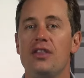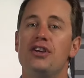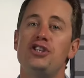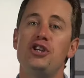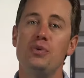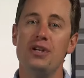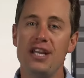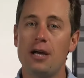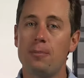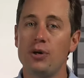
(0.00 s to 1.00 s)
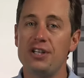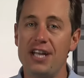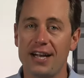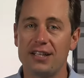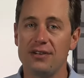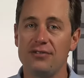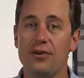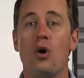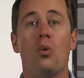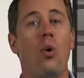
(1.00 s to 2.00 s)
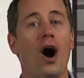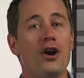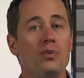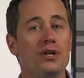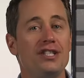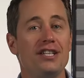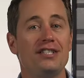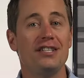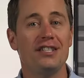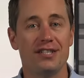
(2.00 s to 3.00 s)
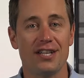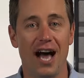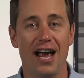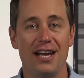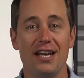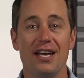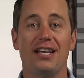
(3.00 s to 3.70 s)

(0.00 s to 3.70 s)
This unique protective, water-resistant design